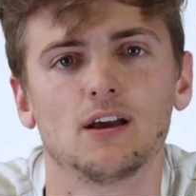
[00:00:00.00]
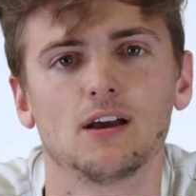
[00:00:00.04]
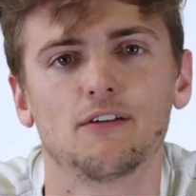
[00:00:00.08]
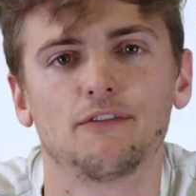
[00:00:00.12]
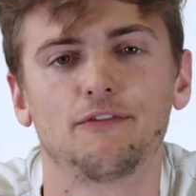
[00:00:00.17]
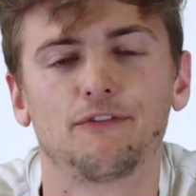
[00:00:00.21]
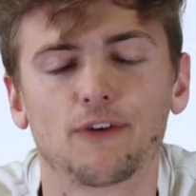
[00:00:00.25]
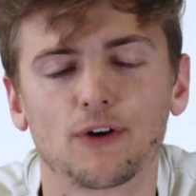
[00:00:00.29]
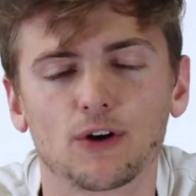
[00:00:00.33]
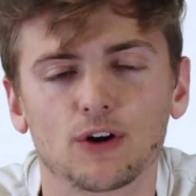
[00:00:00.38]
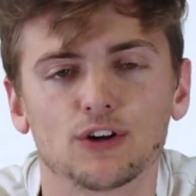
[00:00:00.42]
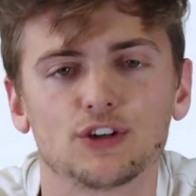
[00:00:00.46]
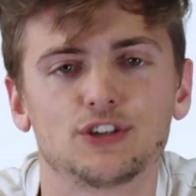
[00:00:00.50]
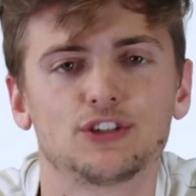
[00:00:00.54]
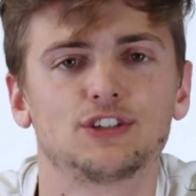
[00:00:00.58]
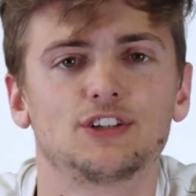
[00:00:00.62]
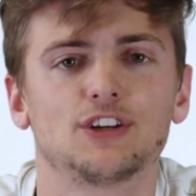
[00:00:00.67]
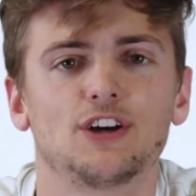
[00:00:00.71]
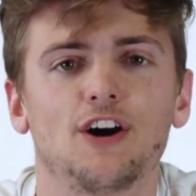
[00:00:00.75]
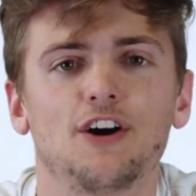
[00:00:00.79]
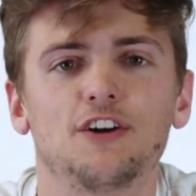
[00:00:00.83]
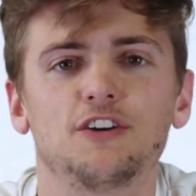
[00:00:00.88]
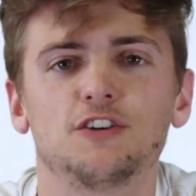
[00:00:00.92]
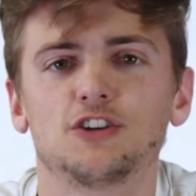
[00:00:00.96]
First,
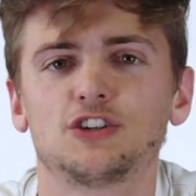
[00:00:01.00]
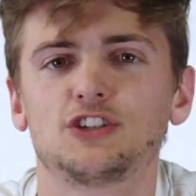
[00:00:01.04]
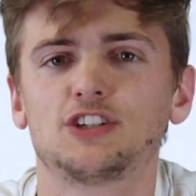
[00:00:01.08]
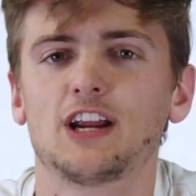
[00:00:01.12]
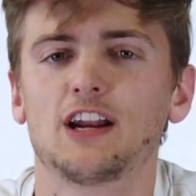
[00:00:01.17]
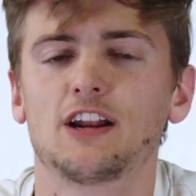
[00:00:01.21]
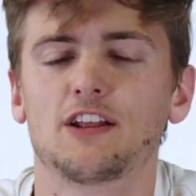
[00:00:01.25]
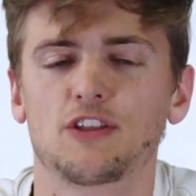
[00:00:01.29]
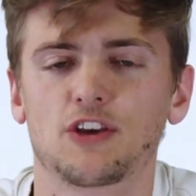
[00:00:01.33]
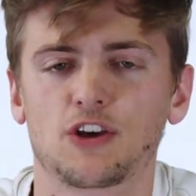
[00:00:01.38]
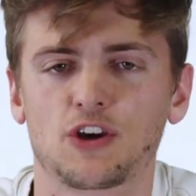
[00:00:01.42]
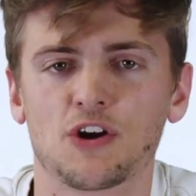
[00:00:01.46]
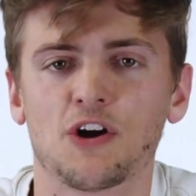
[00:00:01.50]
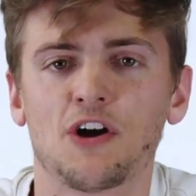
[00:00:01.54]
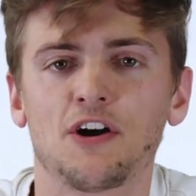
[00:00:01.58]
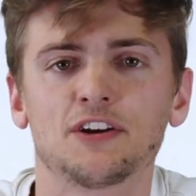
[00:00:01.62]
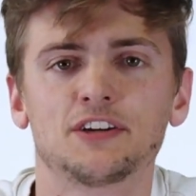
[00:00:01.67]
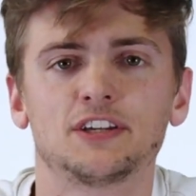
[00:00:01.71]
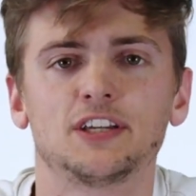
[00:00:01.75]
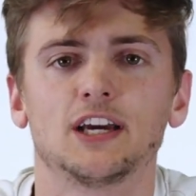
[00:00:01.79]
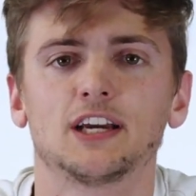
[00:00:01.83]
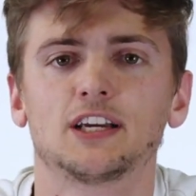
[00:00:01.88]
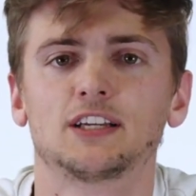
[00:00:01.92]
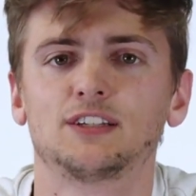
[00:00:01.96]
understanding the
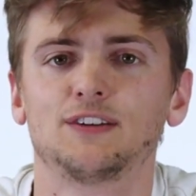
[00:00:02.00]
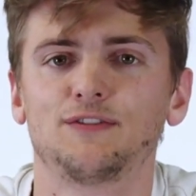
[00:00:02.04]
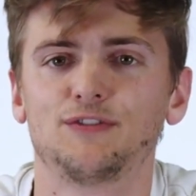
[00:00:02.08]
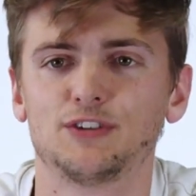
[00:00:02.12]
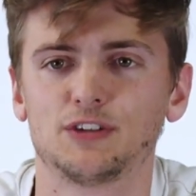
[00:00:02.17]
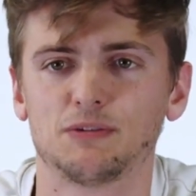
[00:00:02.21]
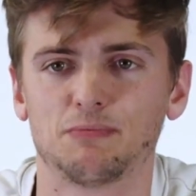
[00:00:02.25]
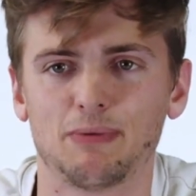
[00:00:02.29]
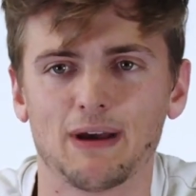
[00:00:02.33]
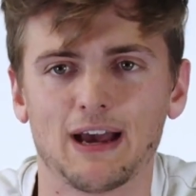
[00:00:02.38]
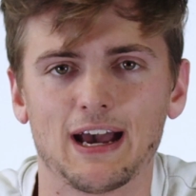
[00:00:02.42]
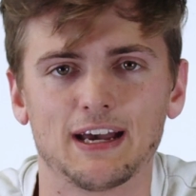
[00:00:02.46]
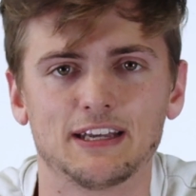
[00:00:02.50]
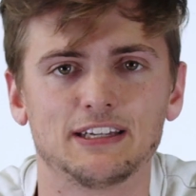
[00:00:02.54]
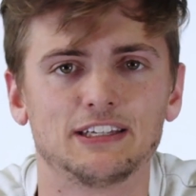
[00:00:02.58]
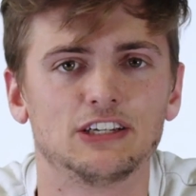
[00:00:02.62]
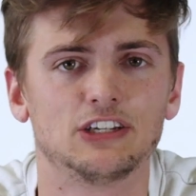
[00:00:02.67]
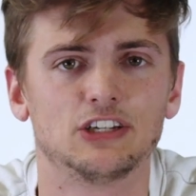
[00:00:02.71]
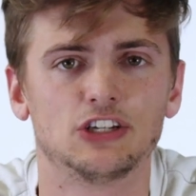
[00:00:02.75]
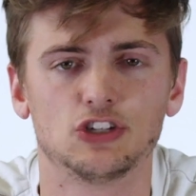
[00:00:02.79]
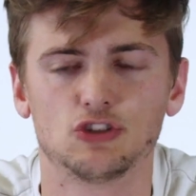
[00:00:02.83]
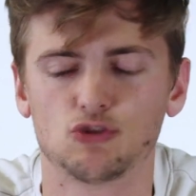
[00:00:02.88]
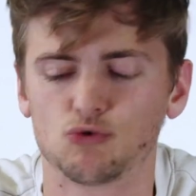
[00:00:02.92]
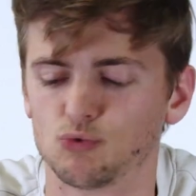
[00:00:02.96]
context of this
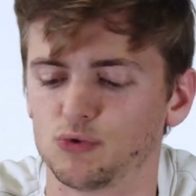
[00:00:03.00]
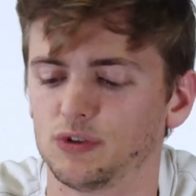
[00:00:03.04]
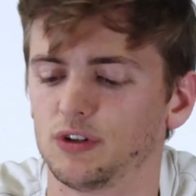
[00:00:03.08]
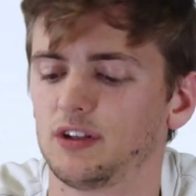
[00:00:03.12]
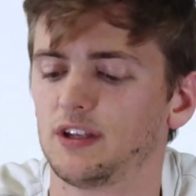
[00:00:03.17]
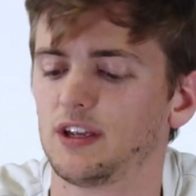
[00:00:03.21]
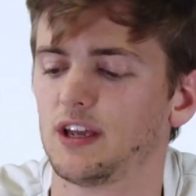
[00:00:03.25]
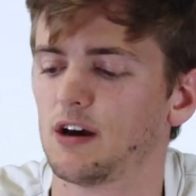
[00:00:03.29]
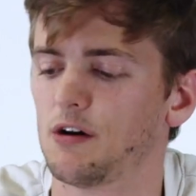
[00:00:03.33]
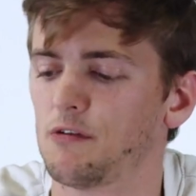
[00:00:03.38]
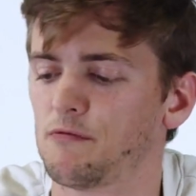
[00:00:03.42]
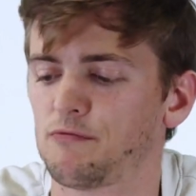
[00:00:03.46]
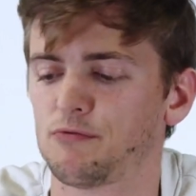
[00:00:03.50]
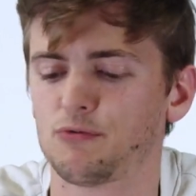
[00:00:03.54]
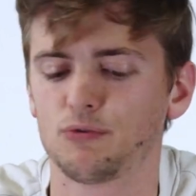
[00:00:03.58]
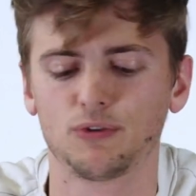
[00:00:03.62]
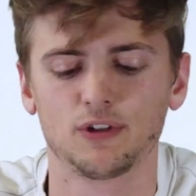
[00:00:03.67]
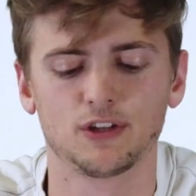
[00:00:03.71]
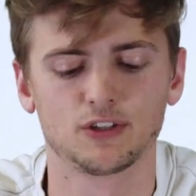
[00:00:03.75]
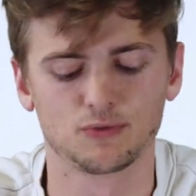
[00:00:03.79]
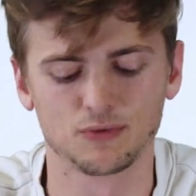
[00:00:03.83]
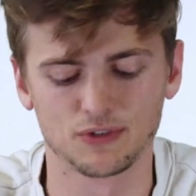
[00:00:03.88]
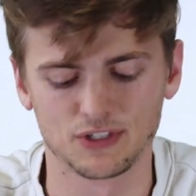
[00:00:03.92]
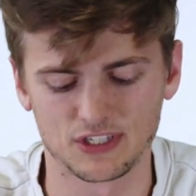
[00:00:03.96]
passage is really helpful
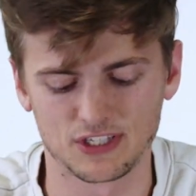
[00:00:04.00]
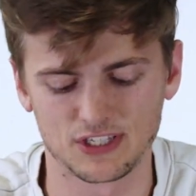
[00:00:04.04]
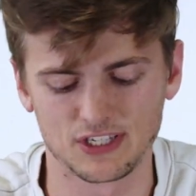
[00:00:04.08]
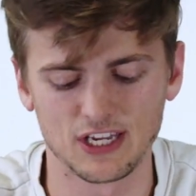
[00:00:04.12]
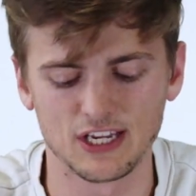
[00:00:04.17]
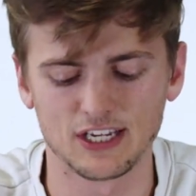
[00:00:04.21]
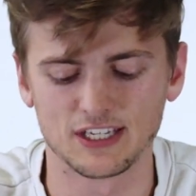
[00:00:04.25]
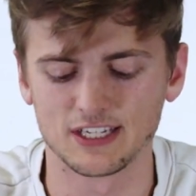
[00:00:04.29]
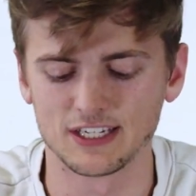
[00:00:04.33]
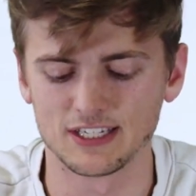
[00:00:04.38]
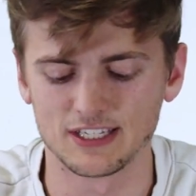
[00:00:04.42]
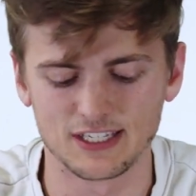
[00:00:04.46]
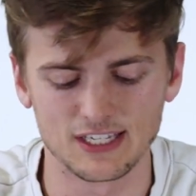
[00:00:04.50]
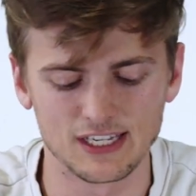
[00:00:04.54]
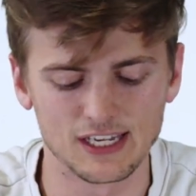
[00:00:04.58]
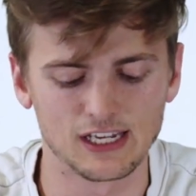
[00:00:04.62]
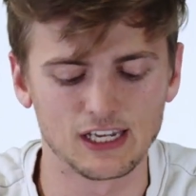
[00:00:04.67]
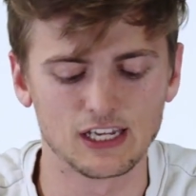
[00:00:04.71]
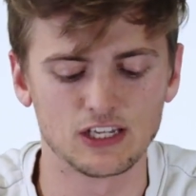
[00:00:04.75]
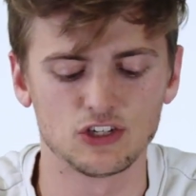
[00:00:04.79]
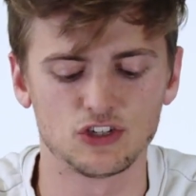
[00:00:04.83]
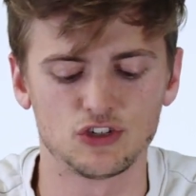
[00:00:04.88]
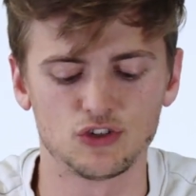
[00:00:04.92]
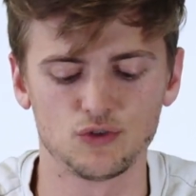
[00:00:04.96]
as we seek to dig
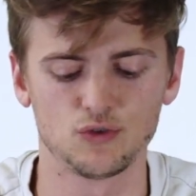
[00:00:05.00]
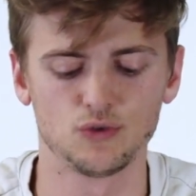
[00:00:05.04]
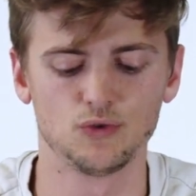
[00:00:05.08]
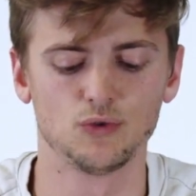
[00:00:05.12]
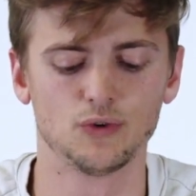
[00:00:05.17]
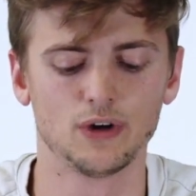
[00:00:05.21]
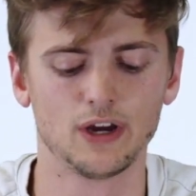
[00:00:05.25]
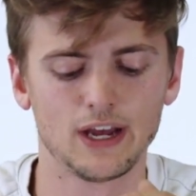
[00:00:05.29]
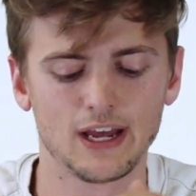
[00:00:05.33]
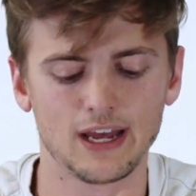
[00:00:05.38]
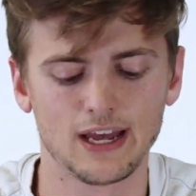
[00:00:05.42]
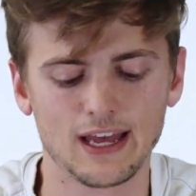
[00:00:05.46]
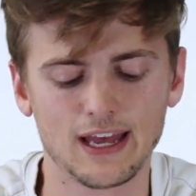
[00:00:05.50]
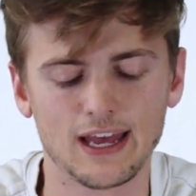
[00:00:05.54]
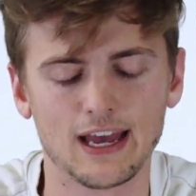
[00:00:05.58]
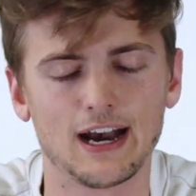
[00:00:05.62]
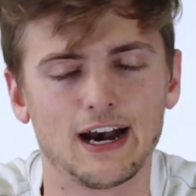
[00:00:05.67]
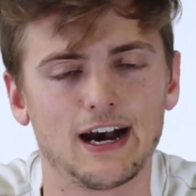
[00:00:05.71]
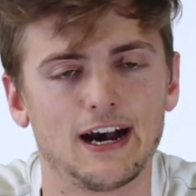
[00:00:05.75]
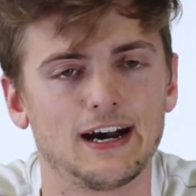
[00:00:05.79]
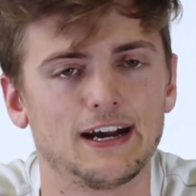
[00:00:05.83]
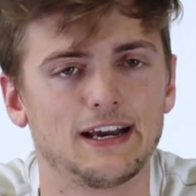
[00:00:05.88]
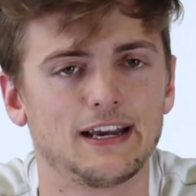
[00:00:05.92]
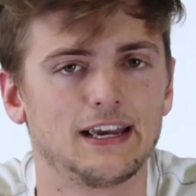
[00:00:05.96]
into
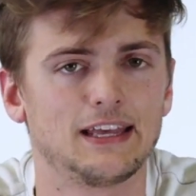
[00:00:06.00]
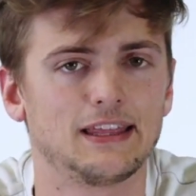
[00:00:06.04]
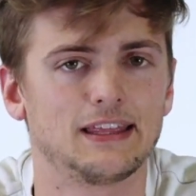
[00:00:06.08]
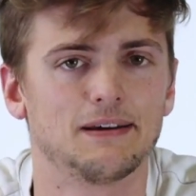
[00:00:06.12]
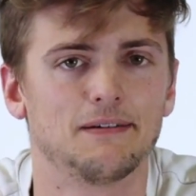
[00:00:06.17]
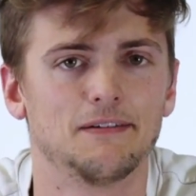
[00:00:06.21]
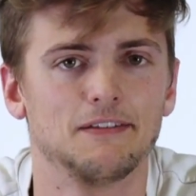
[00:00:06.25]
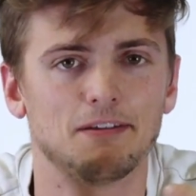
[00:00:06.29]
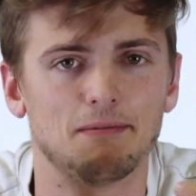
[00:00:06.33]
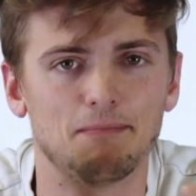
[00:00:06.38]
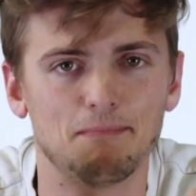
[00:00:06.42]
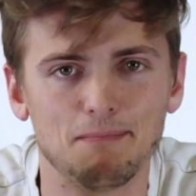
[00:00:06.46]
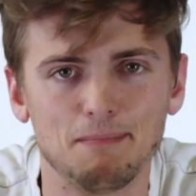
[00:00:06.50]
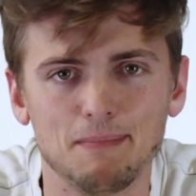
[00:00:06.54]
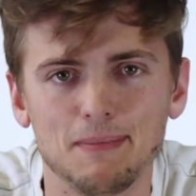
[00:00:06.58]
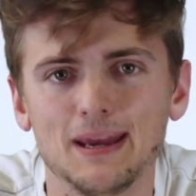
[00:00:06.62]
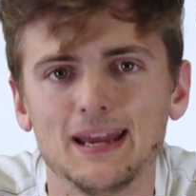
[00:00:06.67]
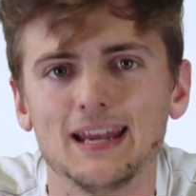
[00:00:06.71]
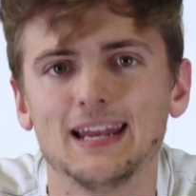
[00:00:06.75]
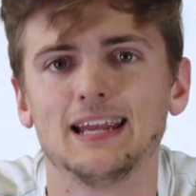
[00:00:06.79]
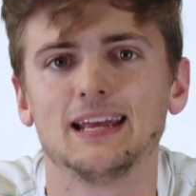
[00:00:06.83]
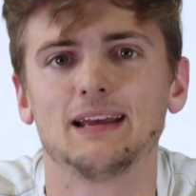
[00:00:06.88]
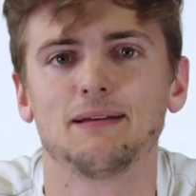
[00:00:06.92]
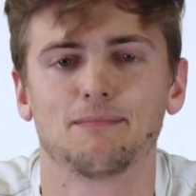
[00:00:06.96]
the
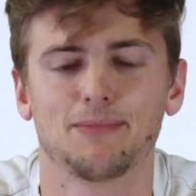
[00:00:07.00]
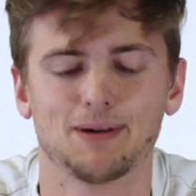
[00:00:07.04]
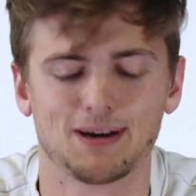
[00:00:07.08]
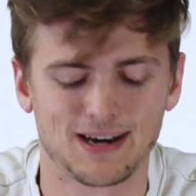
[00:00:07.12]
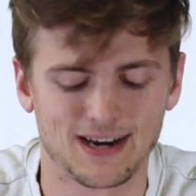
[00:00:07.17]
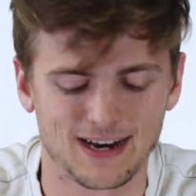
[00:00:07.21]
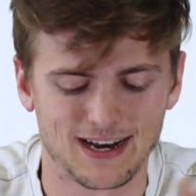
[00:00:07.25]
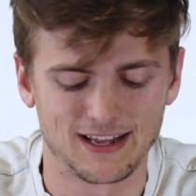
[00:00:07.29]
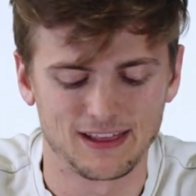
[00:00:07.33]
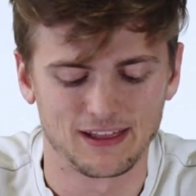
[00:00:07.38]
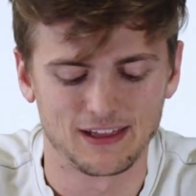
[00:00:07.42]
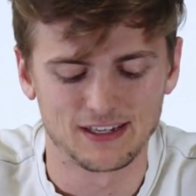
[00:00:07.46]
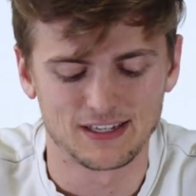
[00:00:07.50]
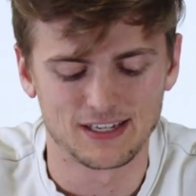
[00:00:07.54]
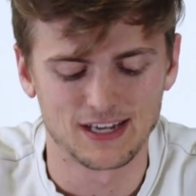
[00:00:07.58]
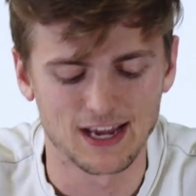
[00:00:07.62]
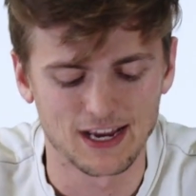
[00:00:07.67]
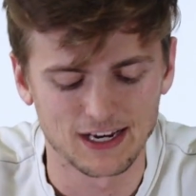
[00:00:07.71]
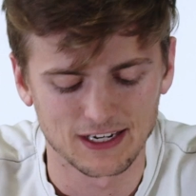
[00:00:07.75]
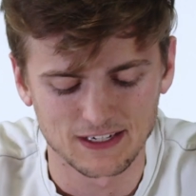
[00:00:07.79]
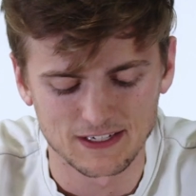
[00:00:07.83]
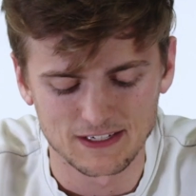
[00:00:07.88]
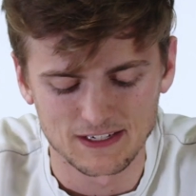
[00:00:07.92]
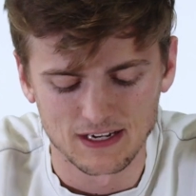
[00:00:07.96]
meaning behind the
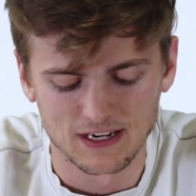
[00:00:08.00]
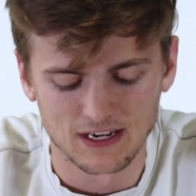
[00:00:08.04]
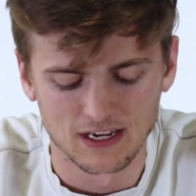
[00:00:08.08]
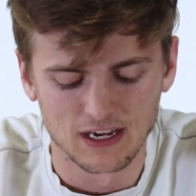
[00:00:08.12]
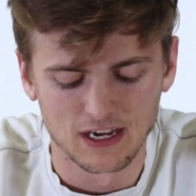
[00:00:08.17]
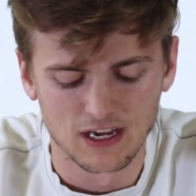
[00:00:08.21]
text.